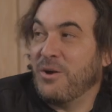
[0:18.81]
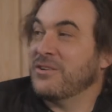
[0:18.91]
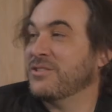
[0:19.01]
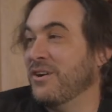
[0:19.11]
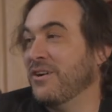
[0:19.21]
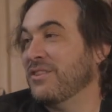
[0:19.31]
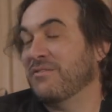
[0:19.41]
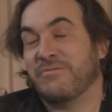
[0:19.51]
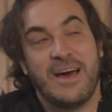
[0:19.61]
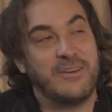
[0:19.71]
Mark Turk, the
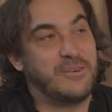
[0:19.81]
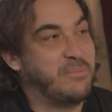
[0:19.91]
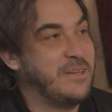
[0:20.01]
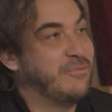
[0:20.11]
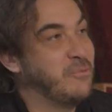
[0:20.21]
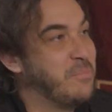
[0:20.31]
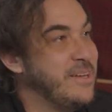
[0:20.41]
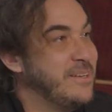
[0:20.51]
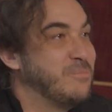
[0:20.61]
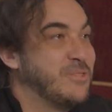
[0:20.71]
founder of Beat for
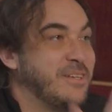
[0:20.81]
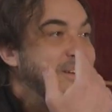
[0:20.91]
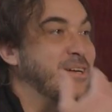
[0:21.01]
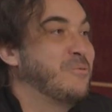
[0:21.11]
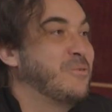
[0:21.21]
Beat, and I'm sitting here